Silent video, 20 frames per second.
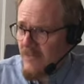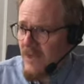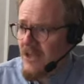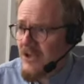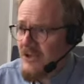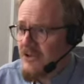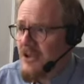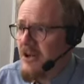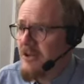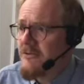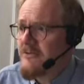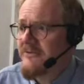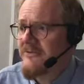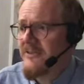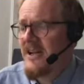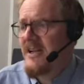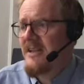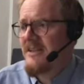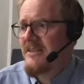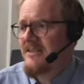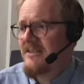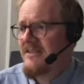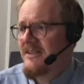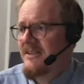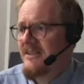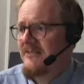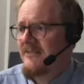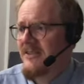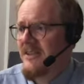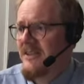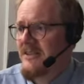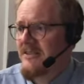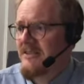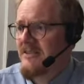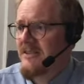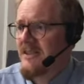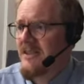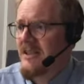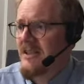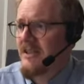you don't find a significant
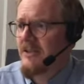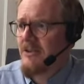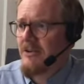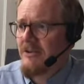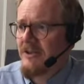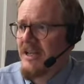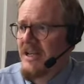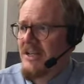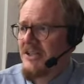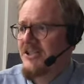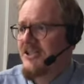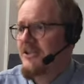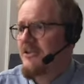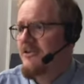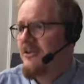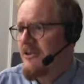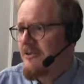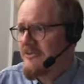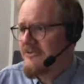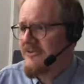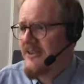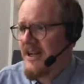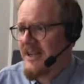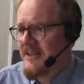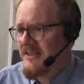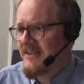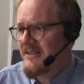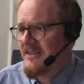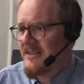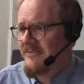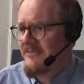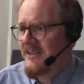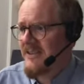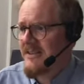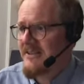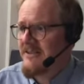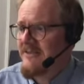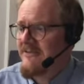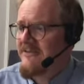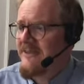correlation, you don't find a
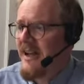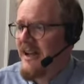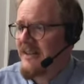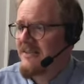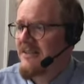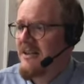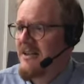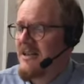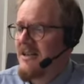significant effect.